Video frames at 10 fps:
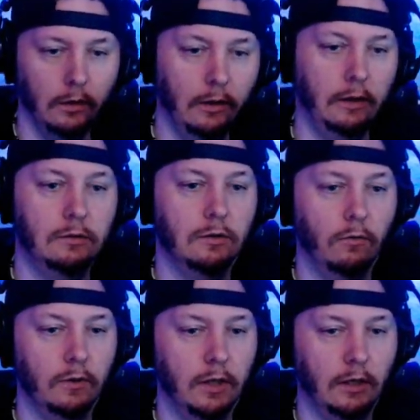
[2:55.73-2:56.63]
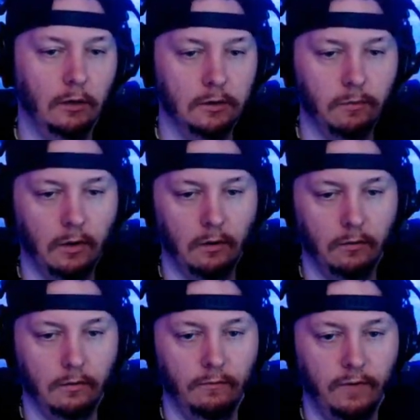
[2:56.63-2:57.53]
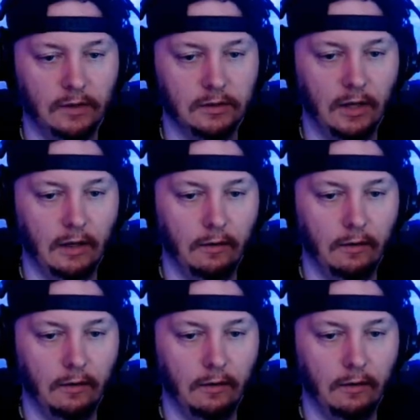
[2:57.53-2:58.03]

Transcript: like, so ridiculous, bro. Fix that.